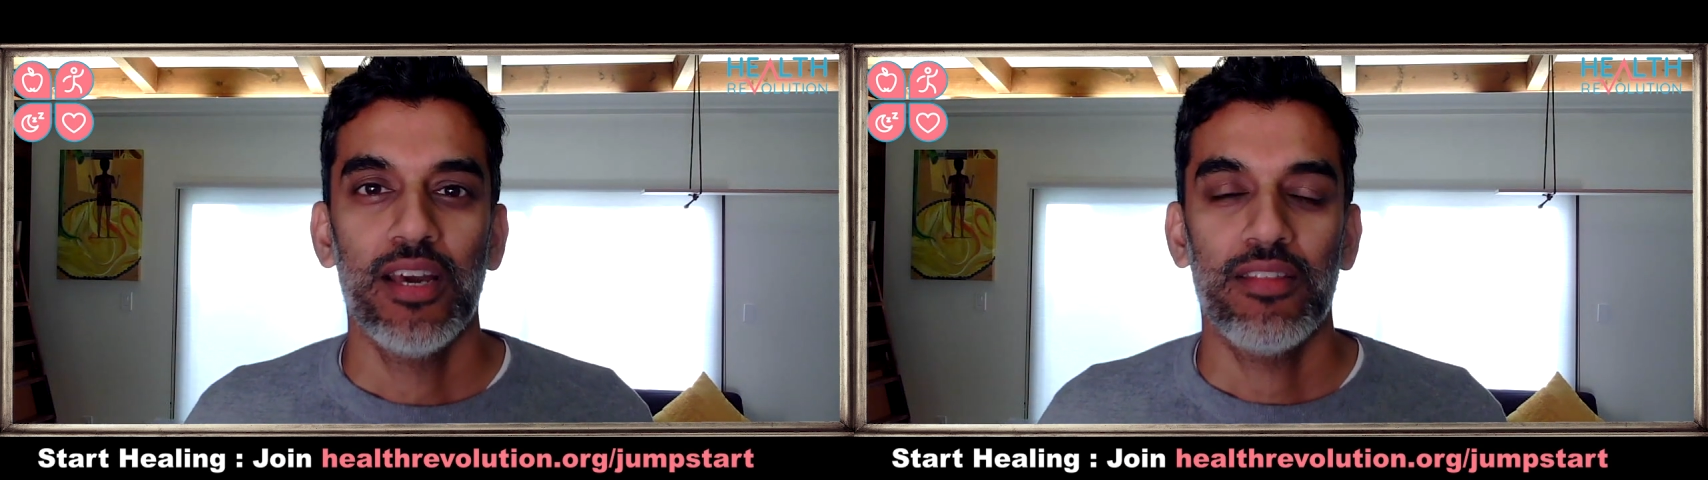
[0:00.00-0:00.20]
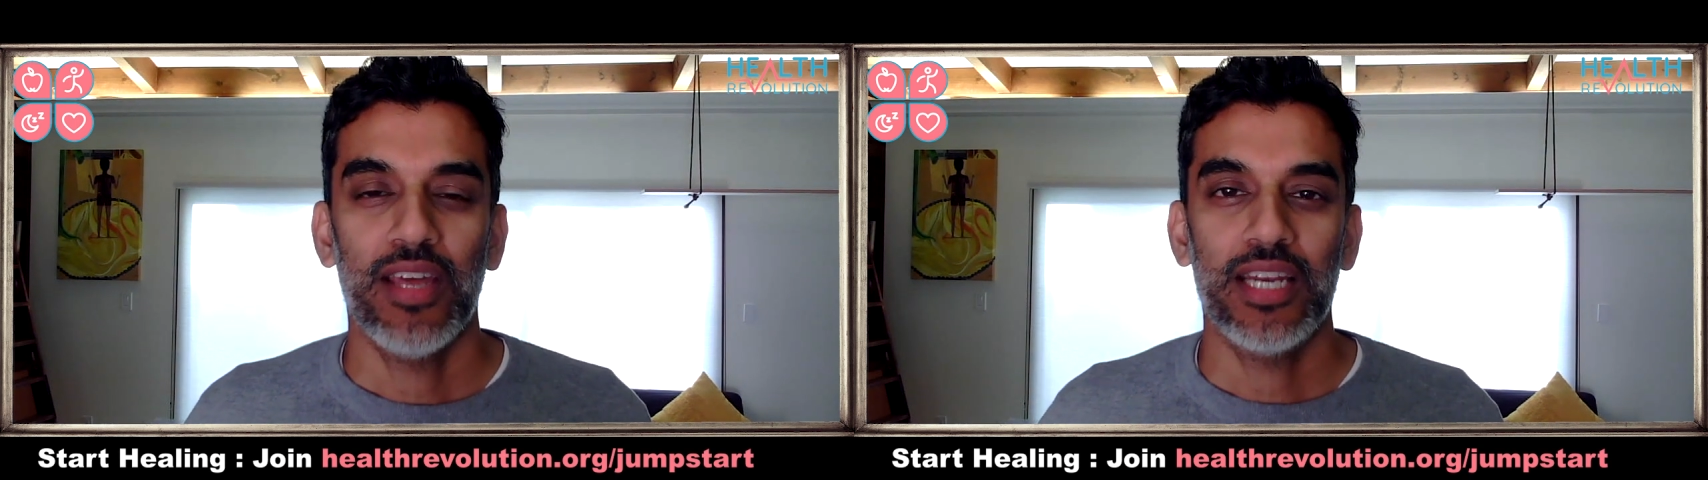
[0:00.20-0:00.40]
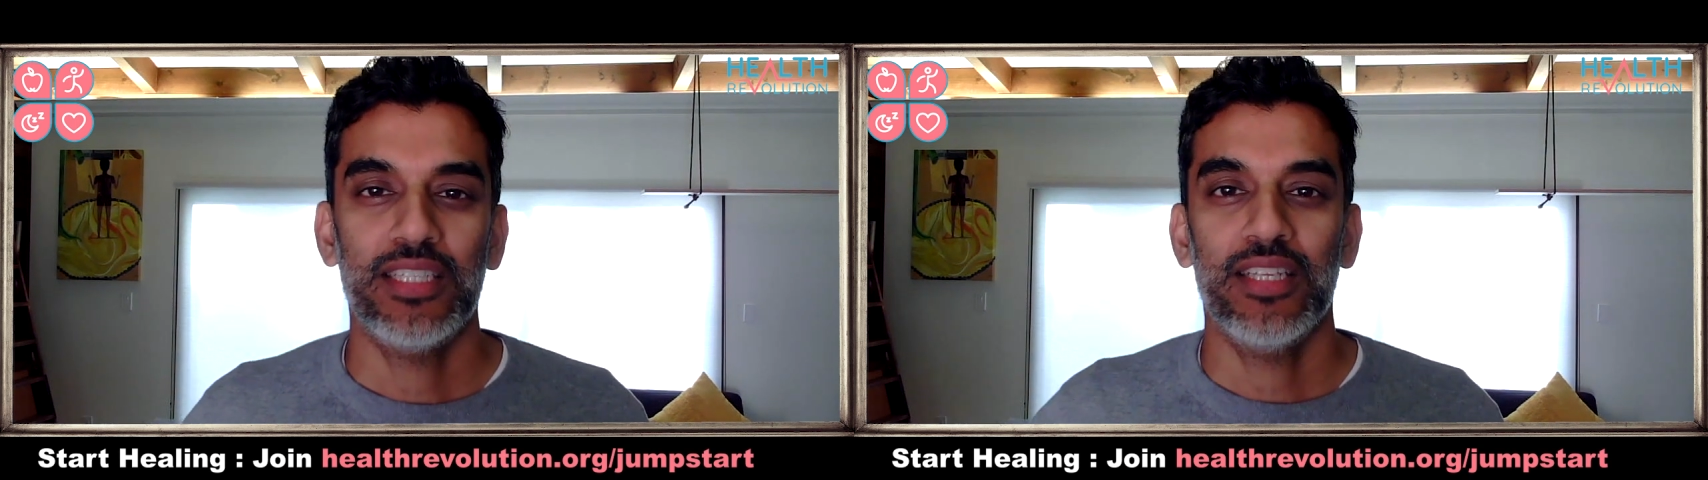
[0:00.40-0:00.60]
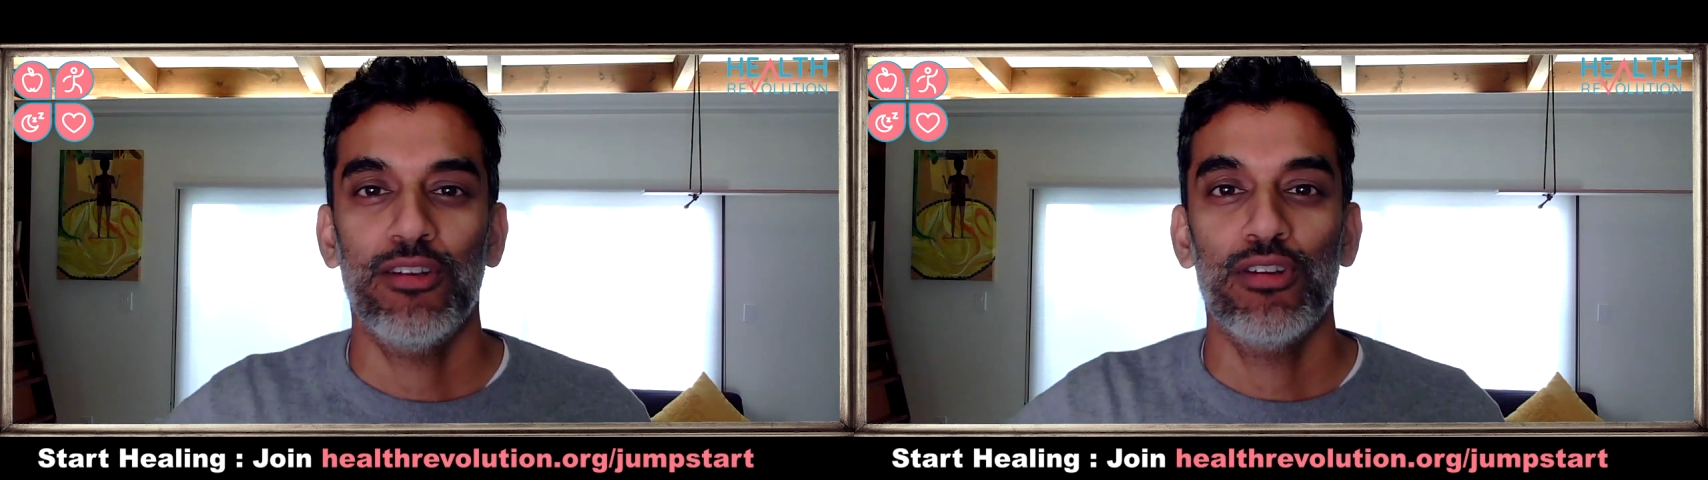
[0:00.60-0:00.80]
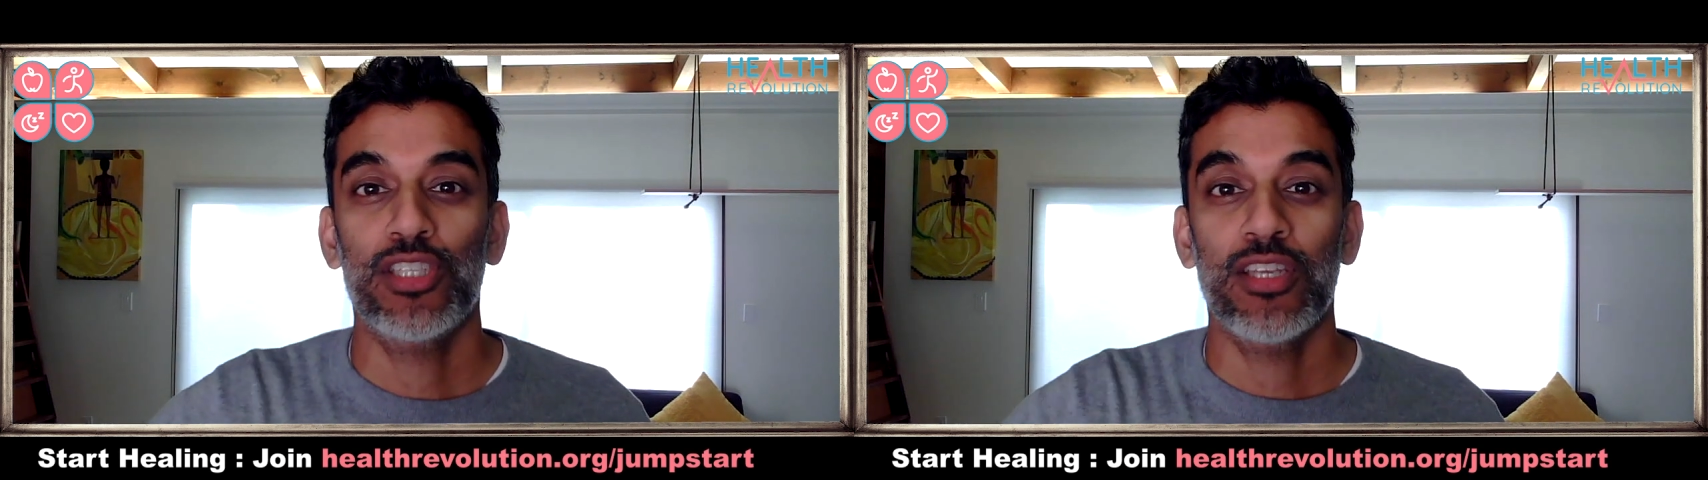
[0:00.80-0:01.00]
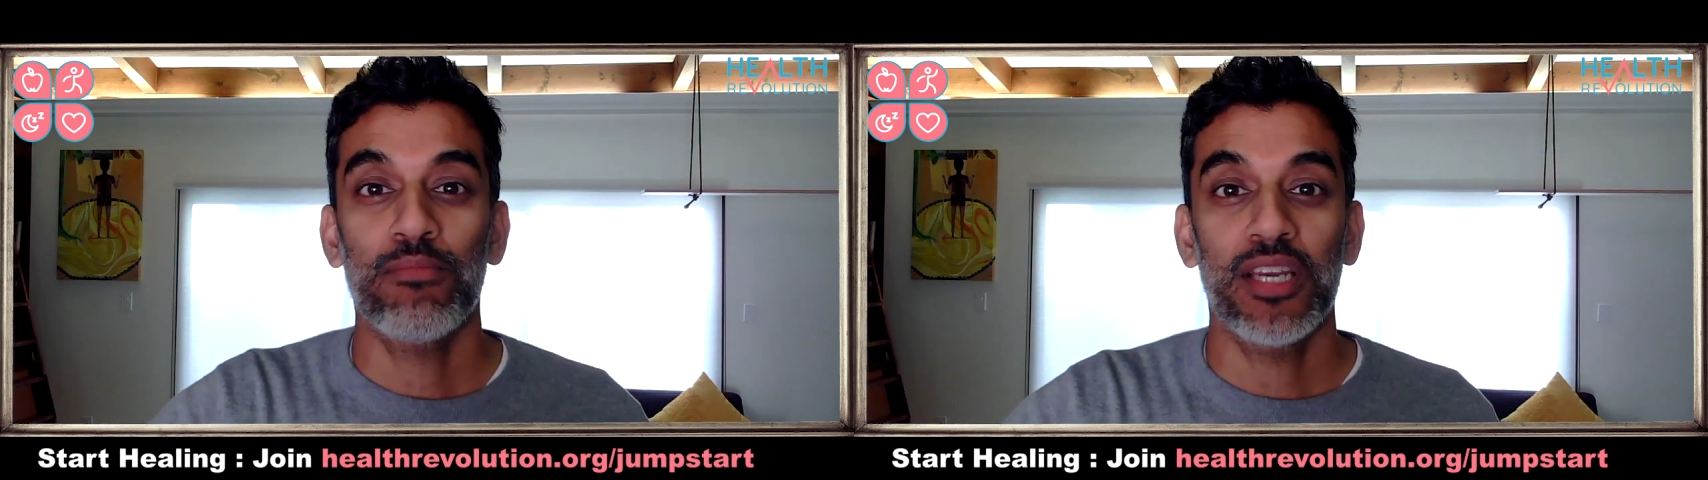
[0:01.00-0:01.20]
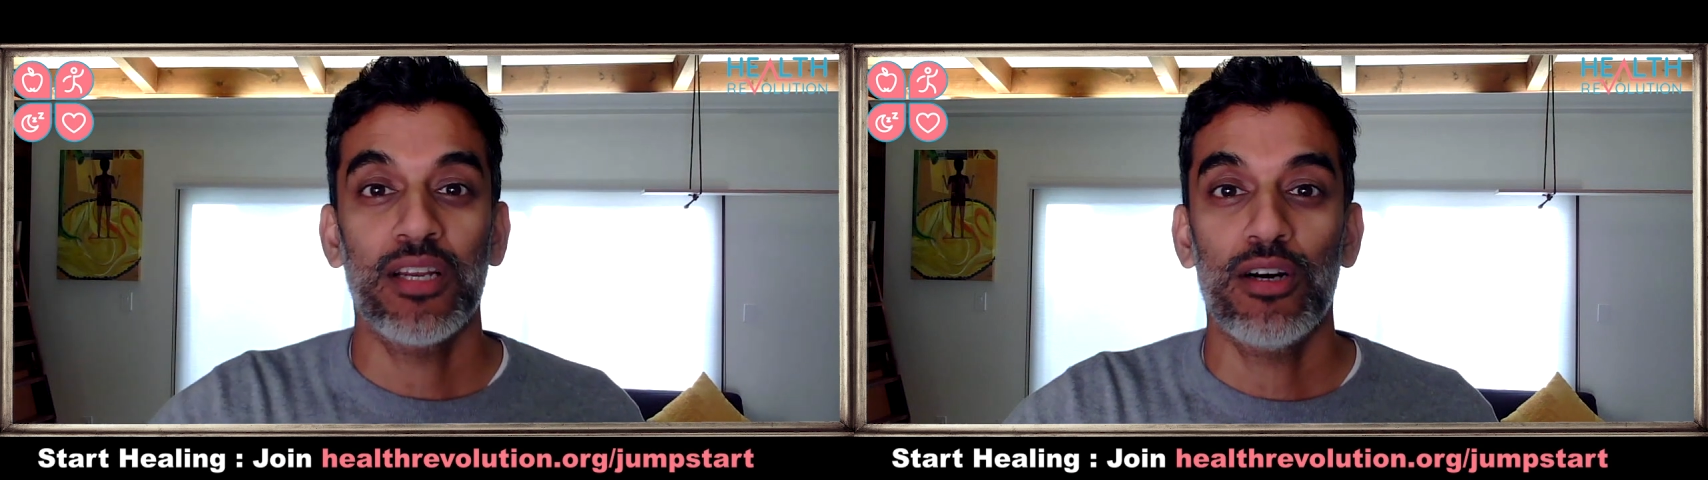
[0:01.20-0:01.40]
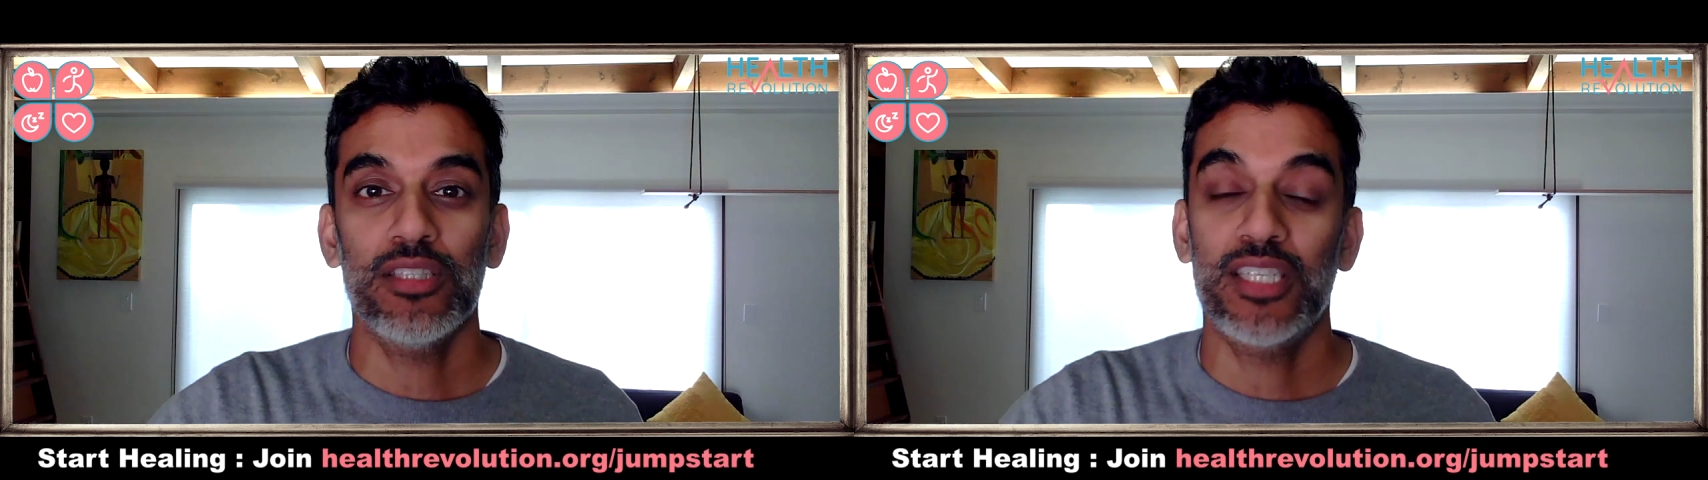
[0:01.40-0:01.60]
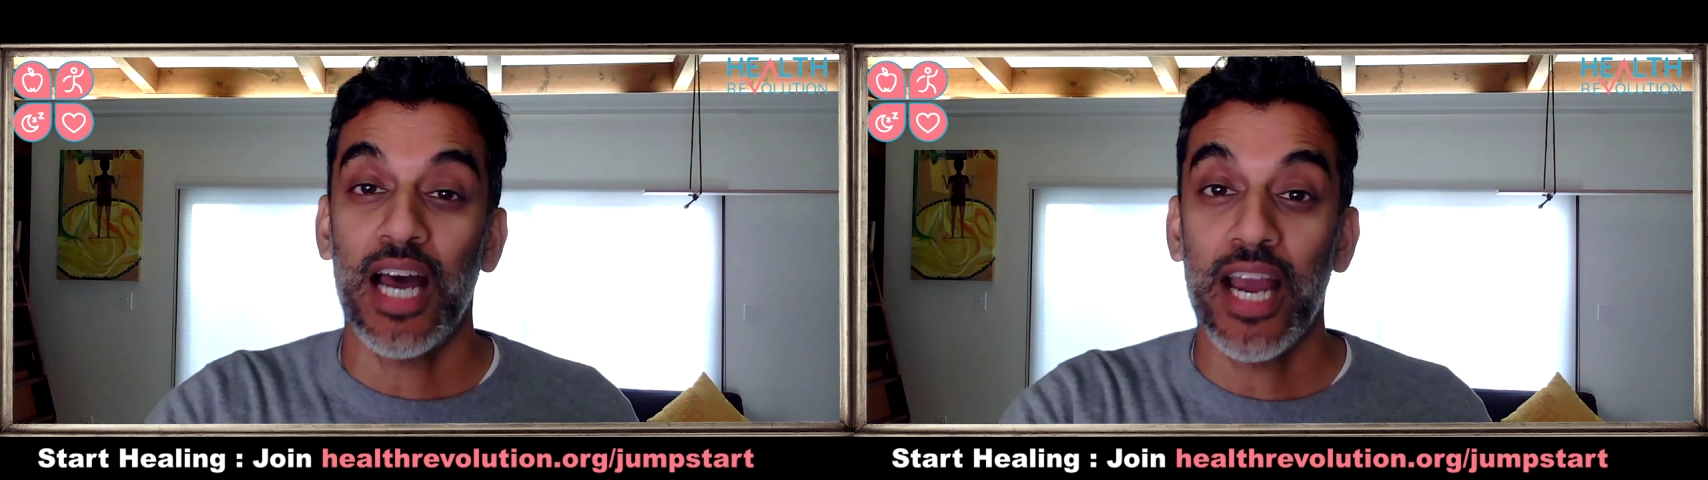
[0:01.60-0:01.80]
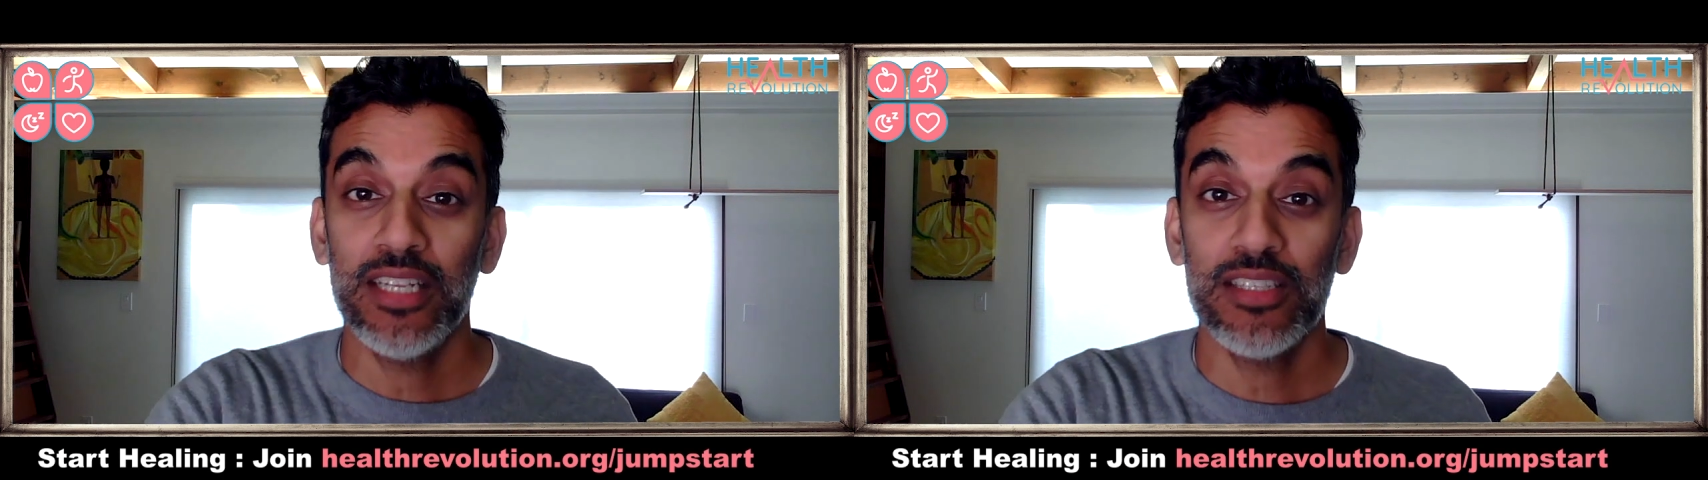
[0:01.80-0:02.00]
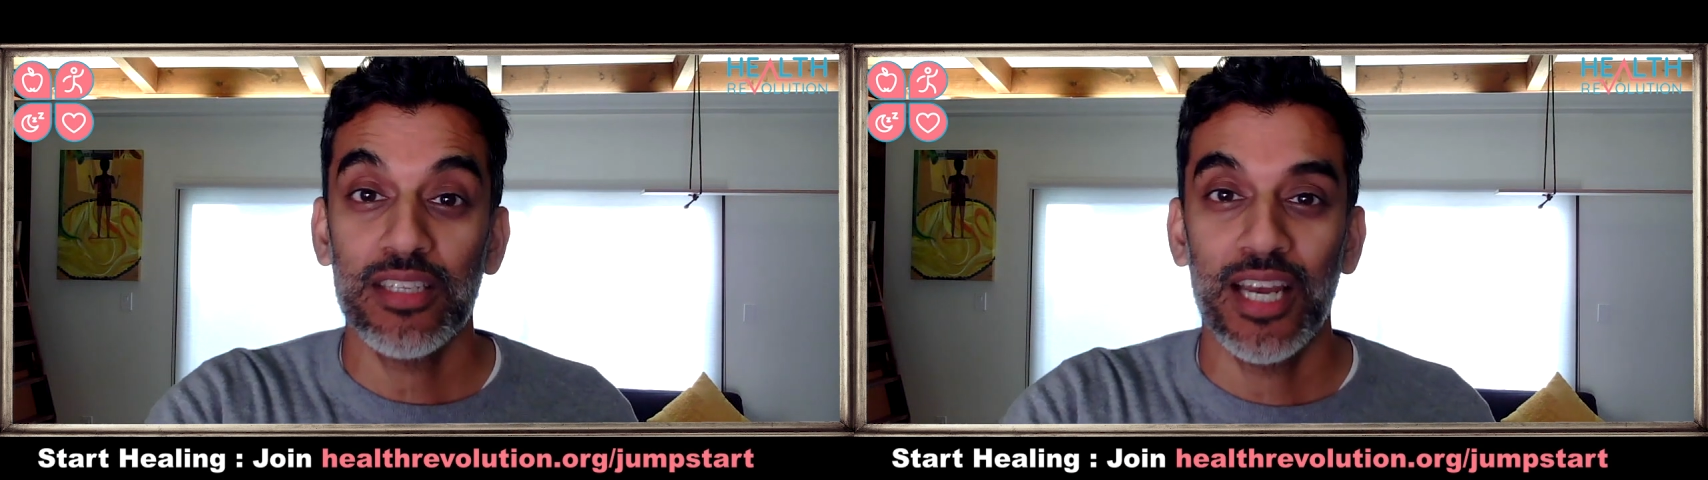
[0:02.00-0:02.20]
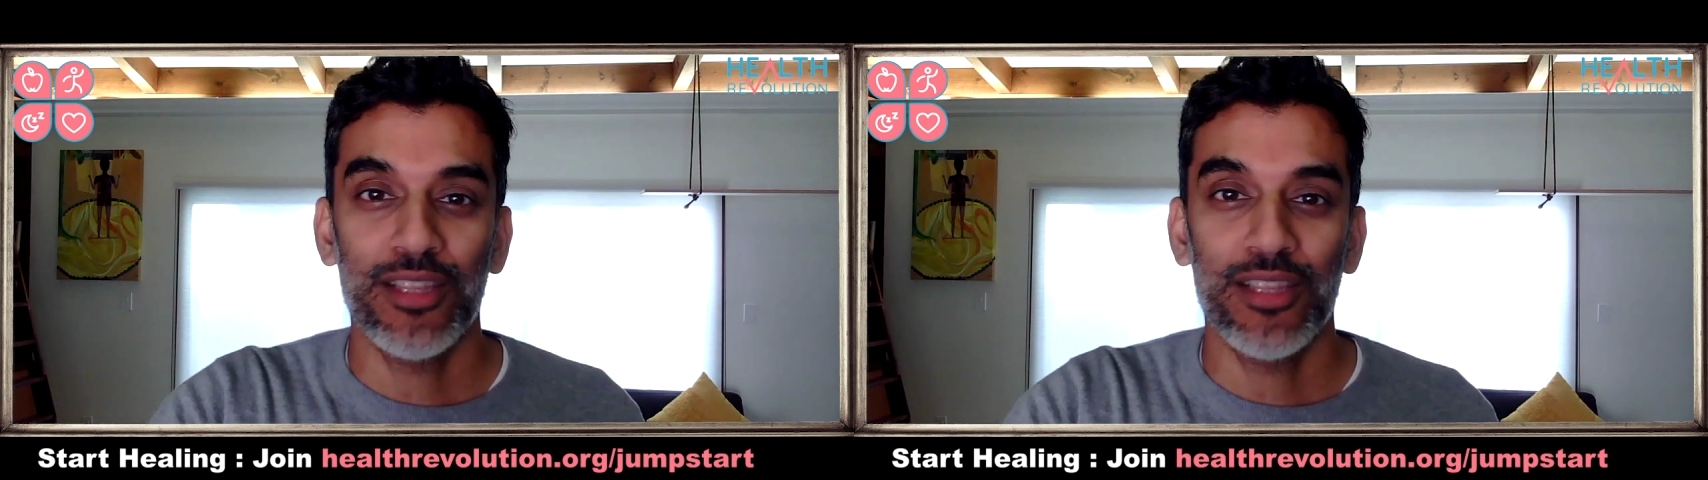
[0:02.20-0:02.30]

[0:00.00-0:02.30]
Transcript: That there is something called science